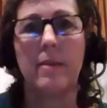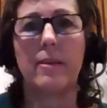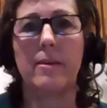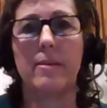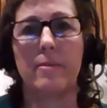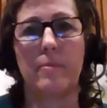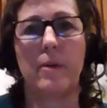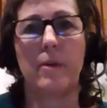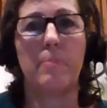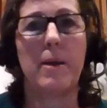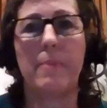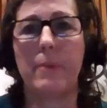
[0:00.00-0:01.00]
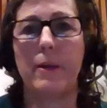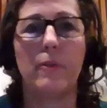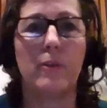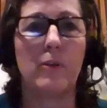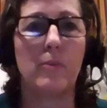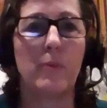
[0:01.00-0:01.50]
a property
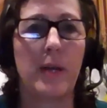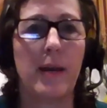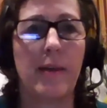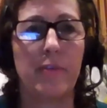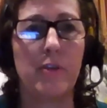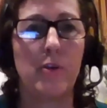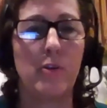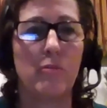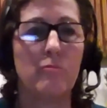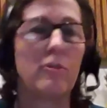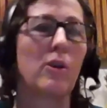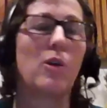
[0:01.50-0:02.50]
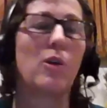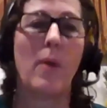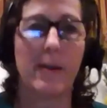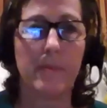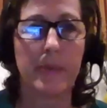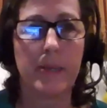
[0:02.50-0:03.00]
owner would have no
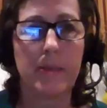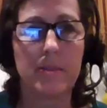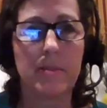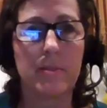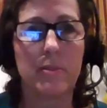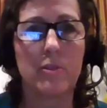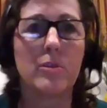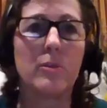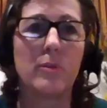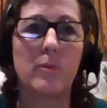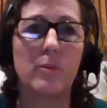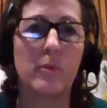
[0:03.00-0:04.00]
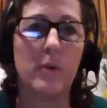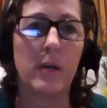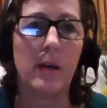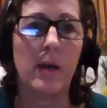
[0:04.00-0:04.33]
requirement to